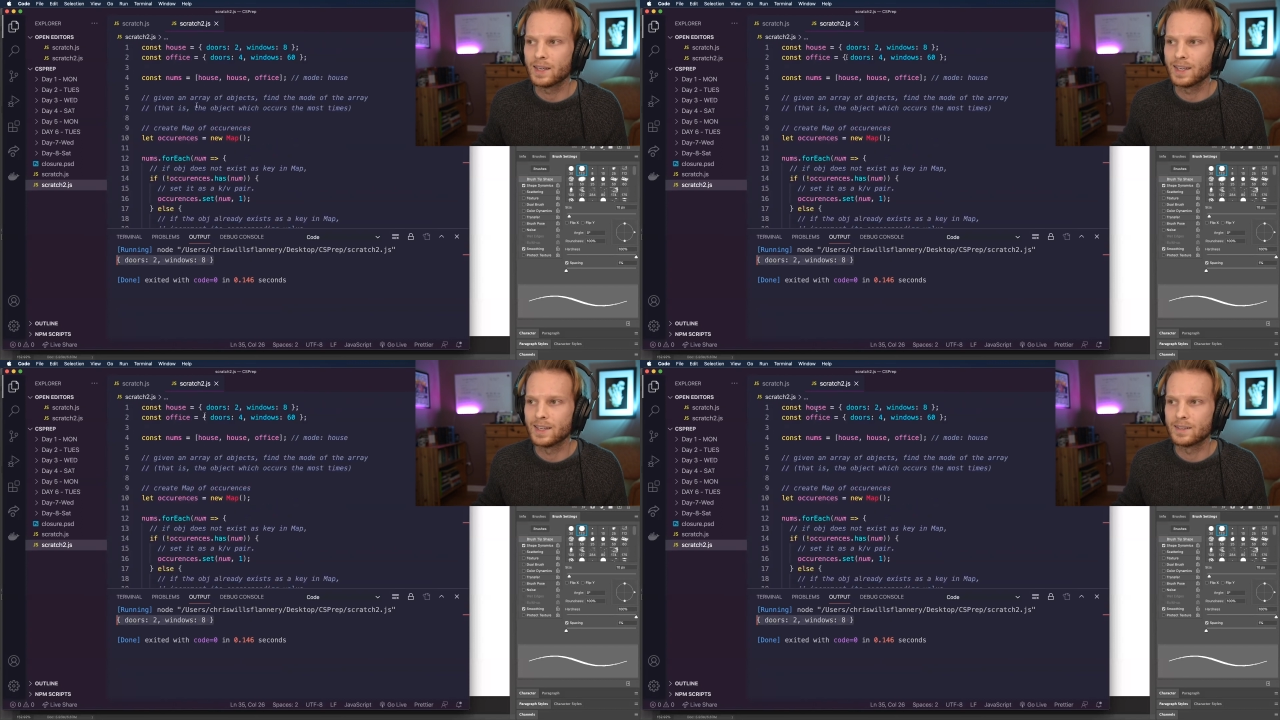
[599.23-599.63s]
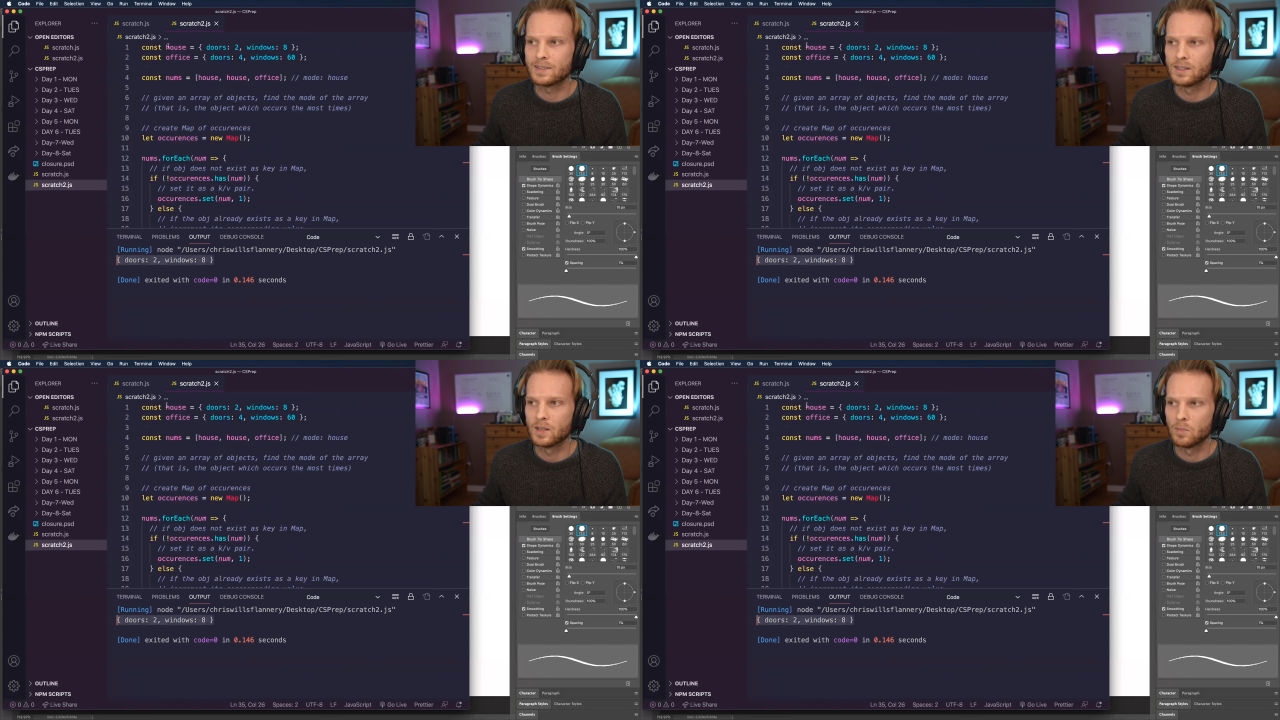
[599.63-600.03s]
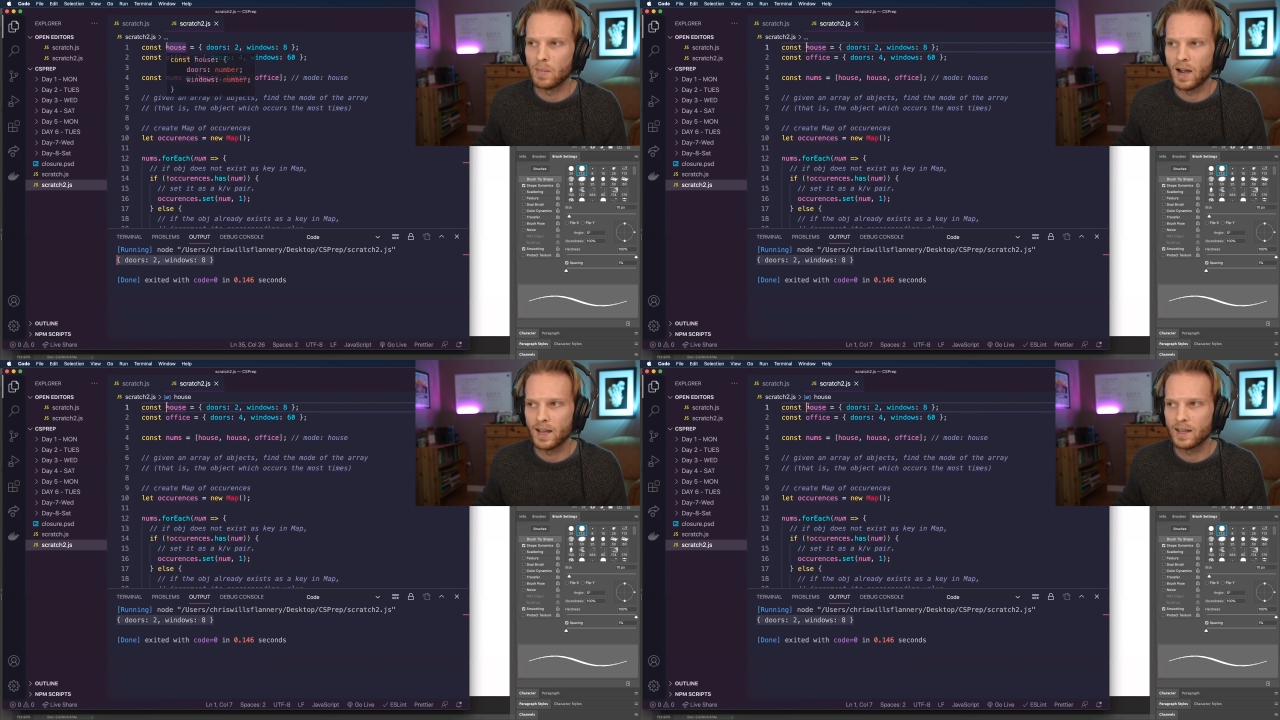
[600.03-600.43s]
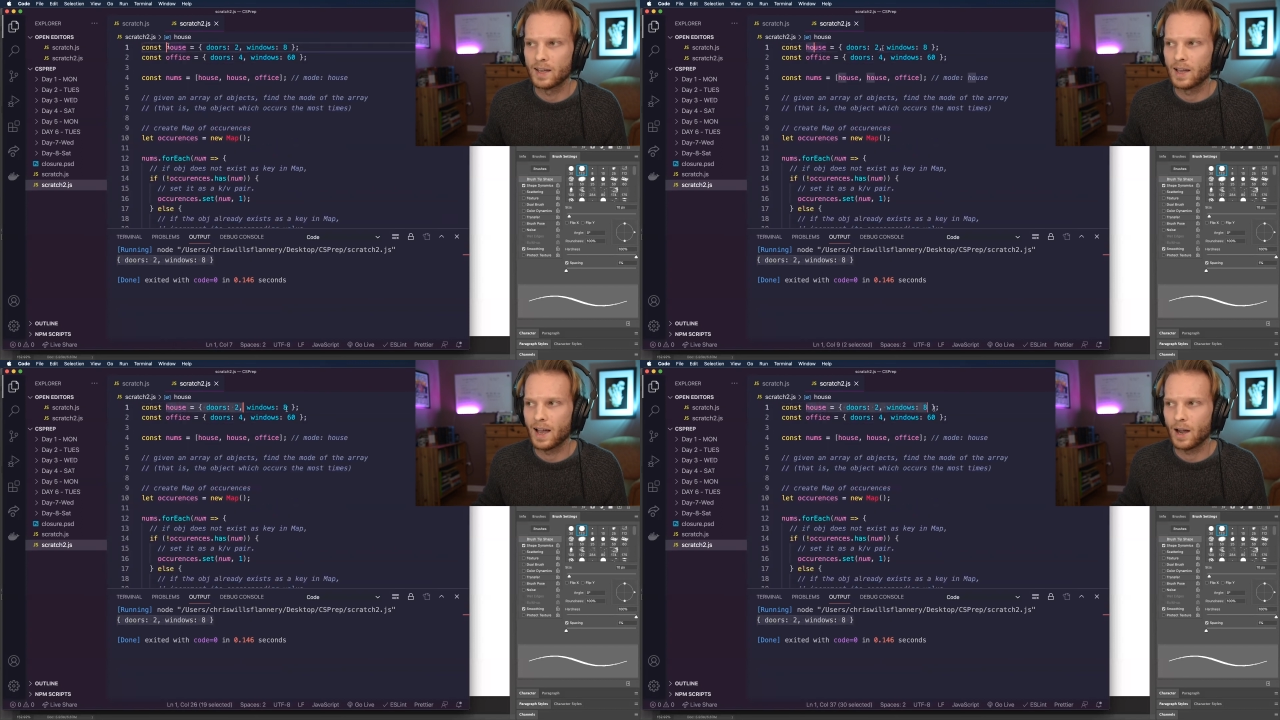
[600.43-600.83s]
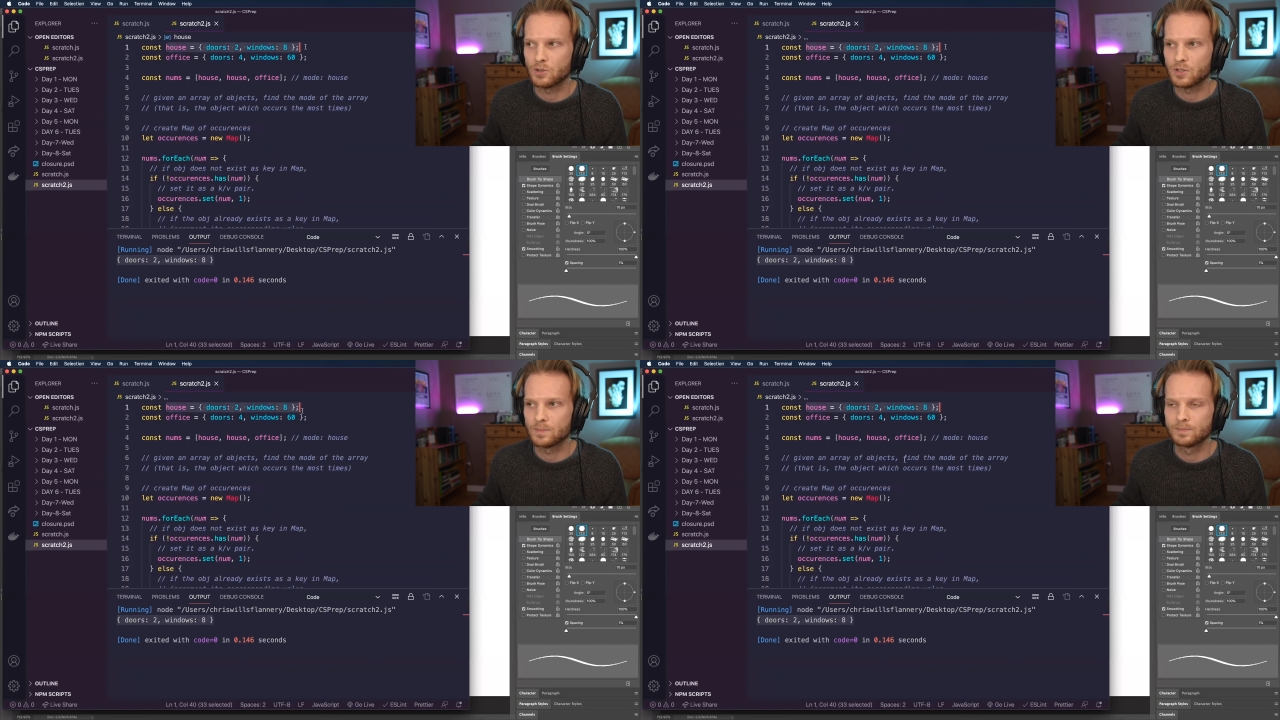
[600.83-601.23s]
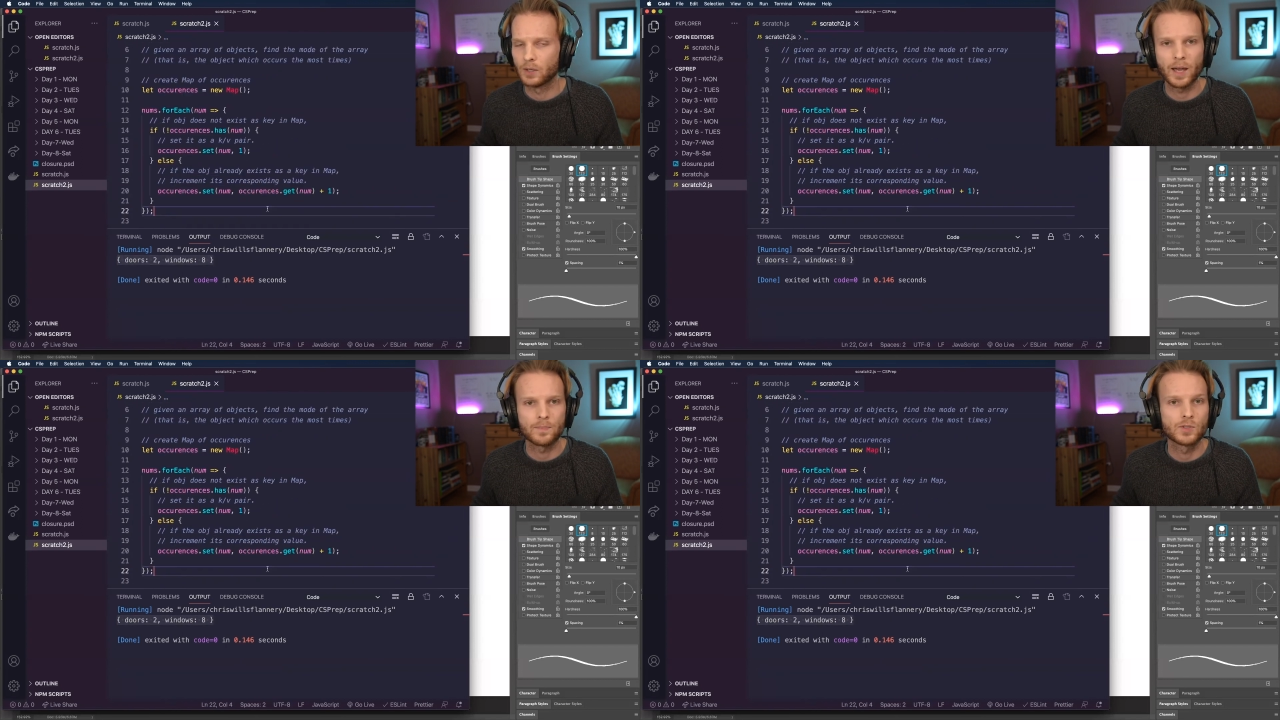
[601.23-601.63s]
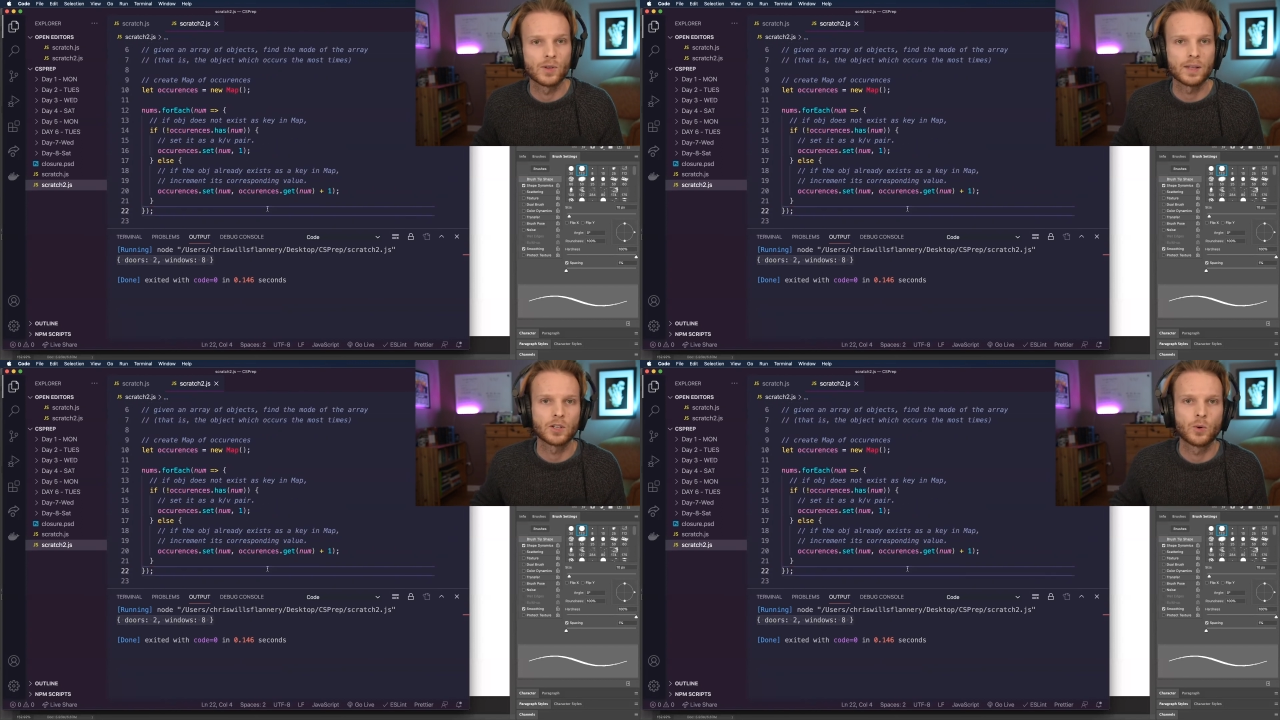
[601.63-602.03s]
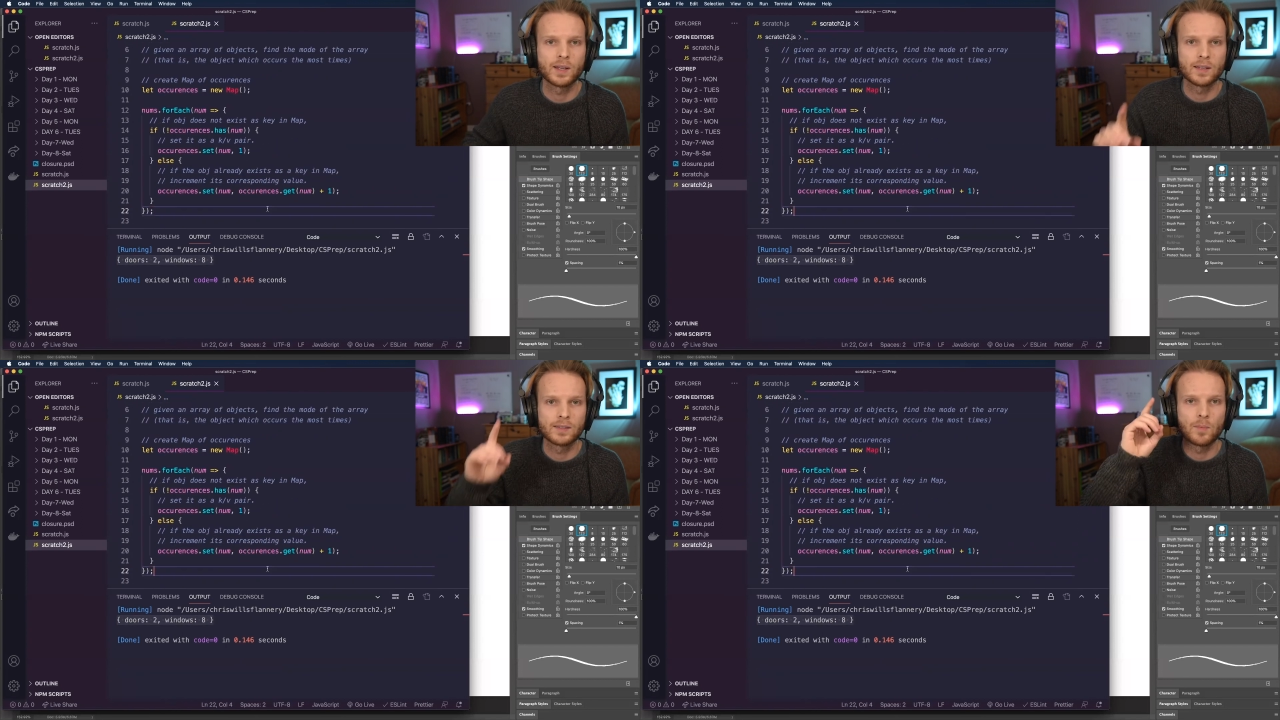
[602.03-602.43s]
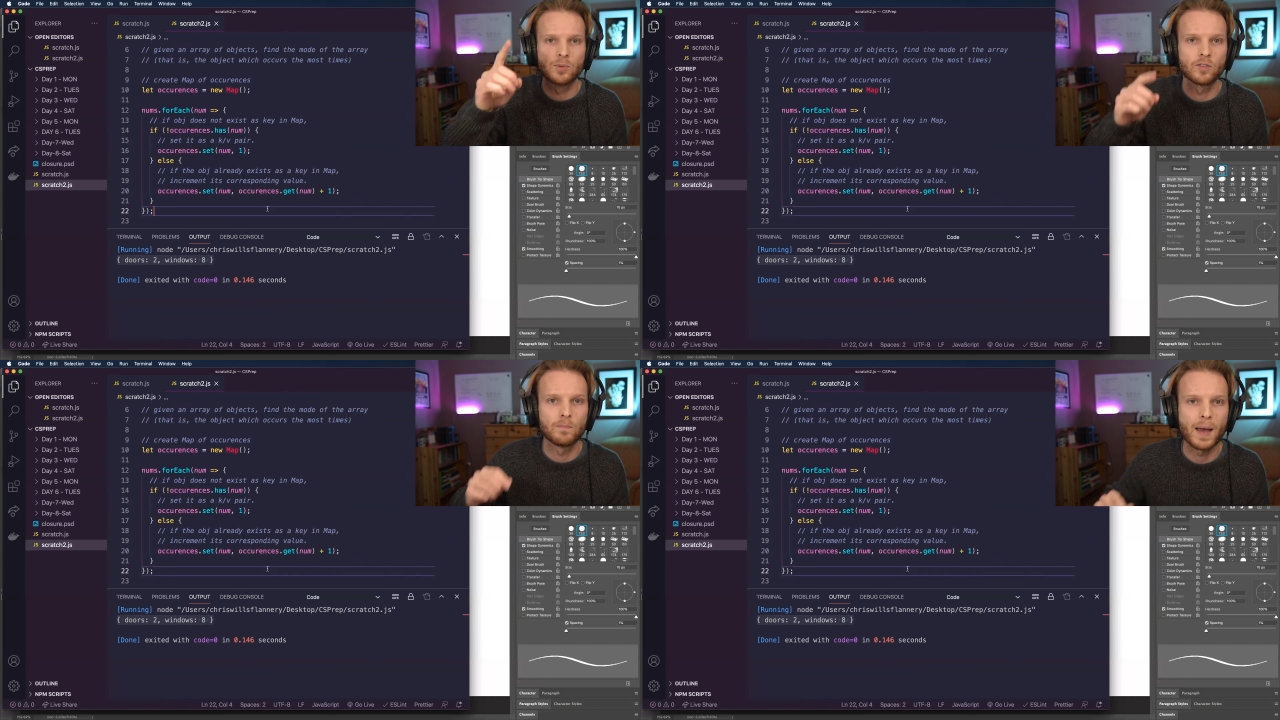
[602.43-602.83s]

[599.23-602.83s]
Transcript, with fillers: is my house. Okay, so that's a quick example of